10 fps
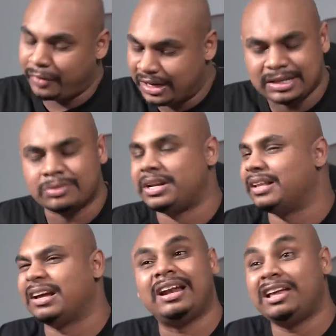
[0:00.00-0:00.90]
So I was like the
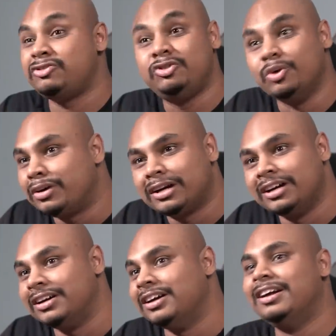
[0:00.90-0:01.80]
class
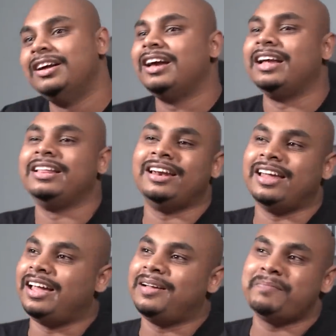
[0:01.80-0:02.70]
joker, and then like,